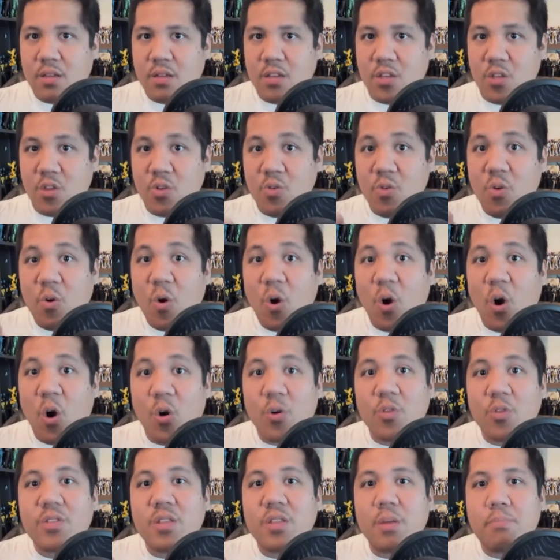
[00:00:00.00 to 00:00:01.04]
You
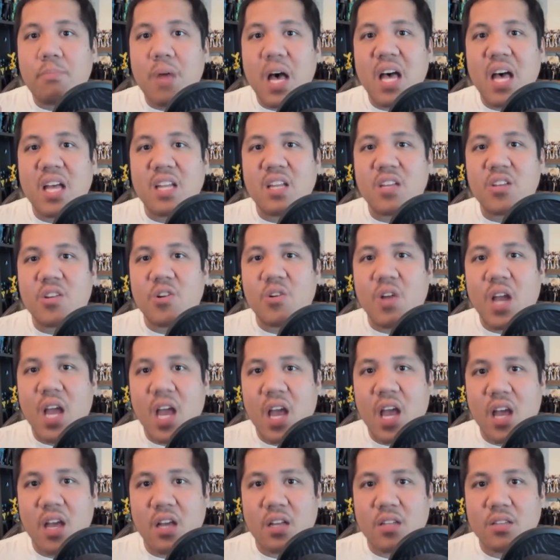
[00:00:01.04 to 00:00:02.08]
hold the pen in your
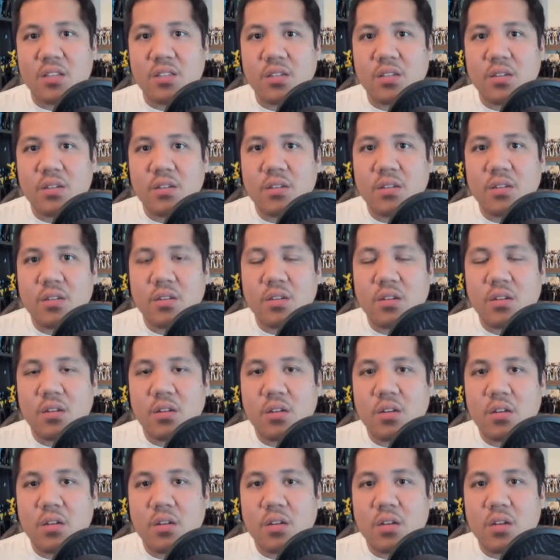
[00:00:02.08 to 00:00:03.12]
hand.
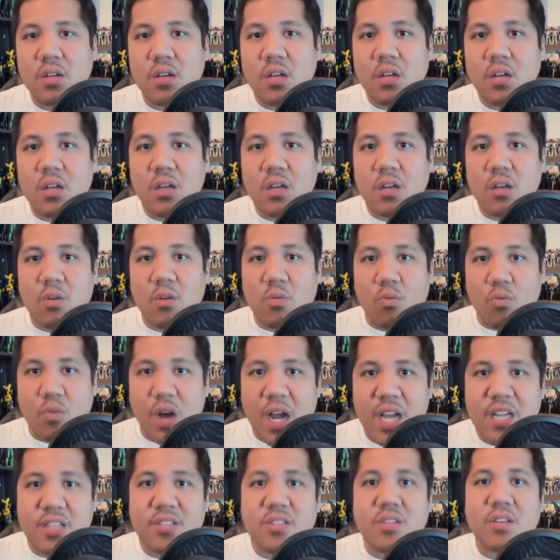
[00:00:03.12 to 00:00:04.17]

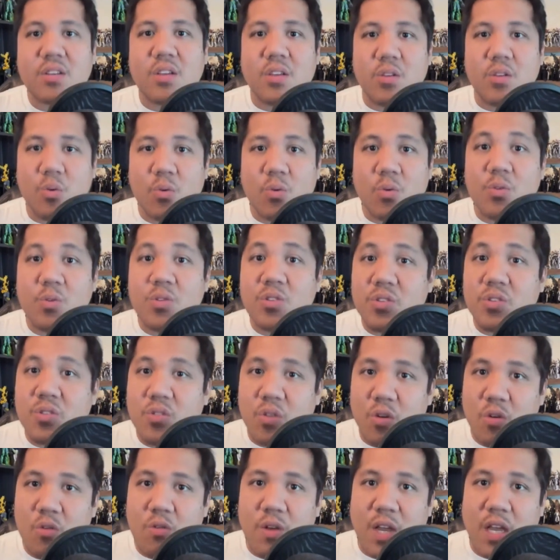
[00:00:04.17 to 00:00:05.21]
Write your
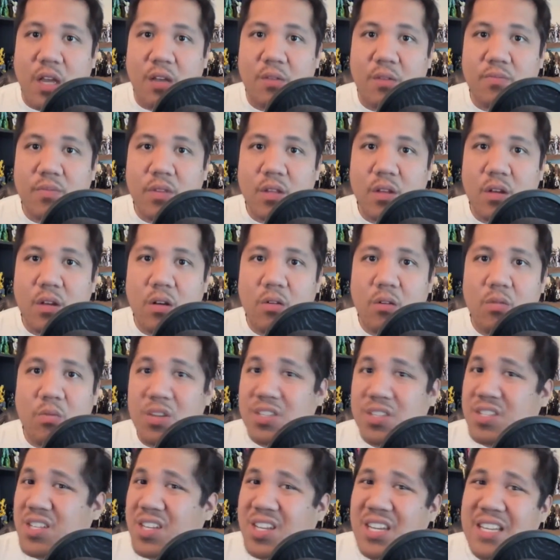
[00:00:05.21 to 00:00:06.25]
story.
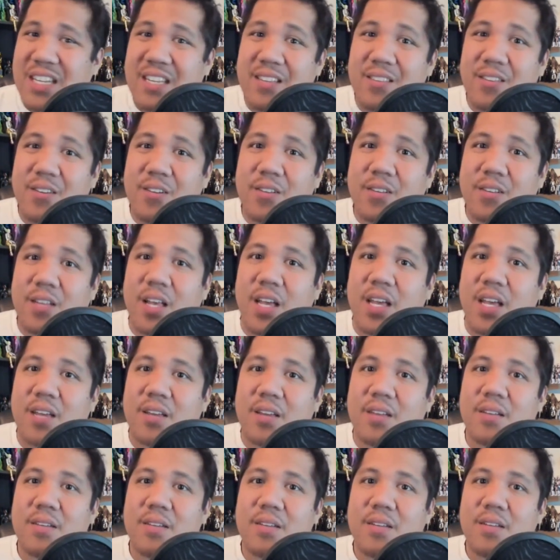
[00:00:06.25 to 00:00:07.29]
What's it going to look
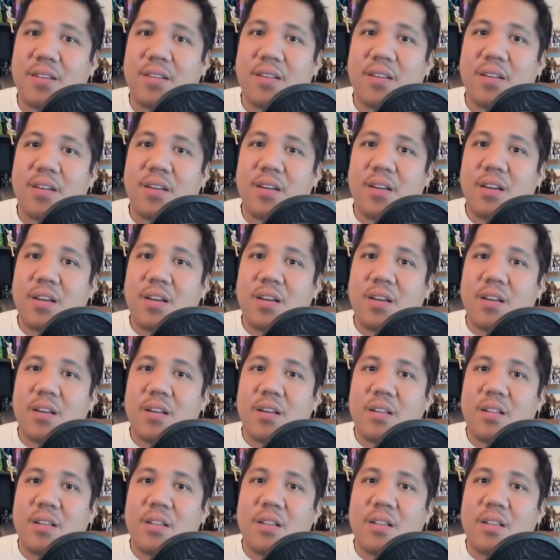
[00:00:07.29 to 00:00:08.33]
like?
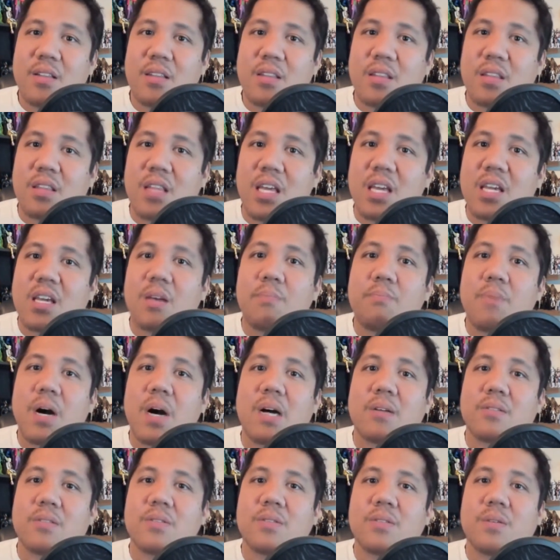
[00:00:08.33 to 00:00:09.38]
Think
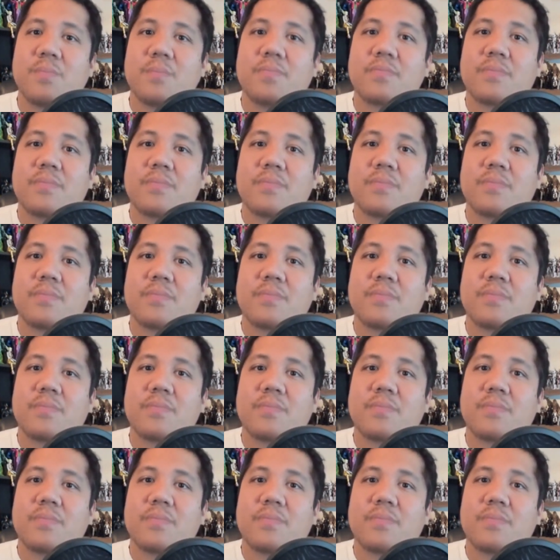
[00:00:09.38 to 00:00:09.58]
about